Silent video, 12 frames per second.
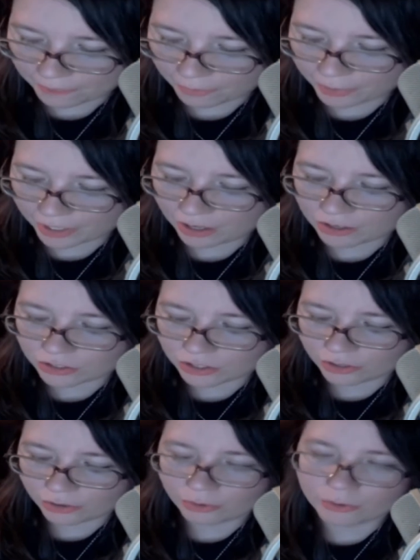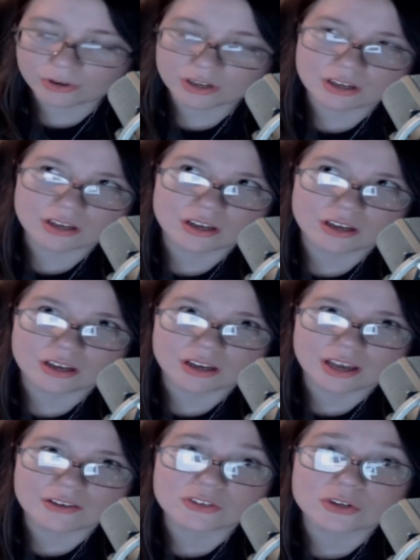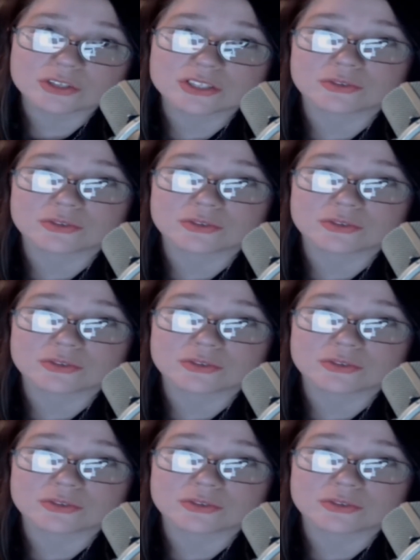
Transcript: But I also have noticed